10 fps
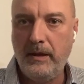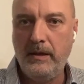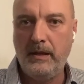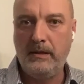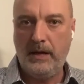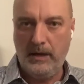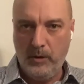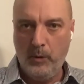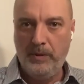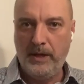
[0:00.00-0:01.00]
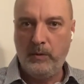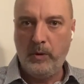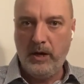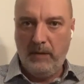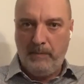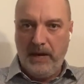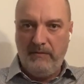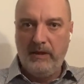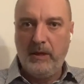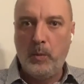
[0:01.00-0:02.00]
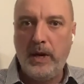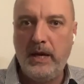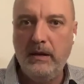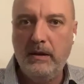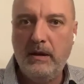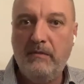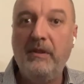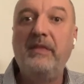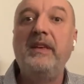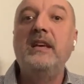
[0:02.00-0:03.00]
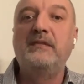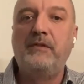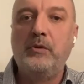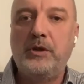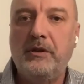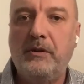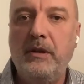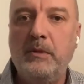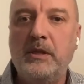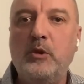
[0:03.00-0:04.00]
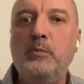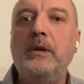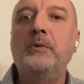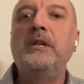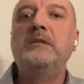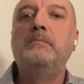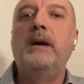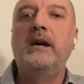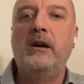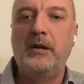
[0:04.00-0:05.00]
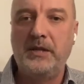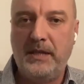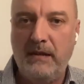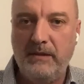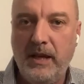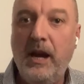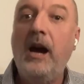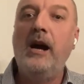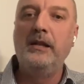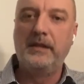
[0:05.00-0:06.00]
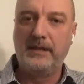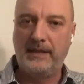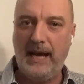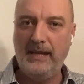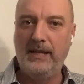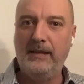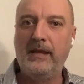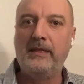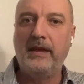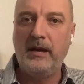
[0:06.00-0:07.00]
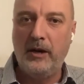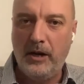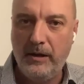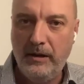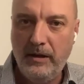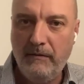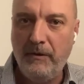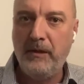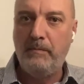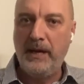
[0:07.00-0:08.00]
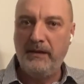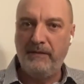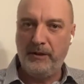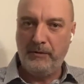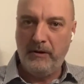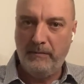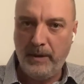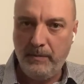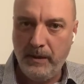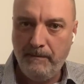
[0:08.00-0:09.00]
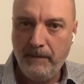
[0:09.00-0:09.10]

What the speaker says: that I hope that we are paving the way for these future agreements to be reached by ourselves, understanding that they are for the benefit of our people.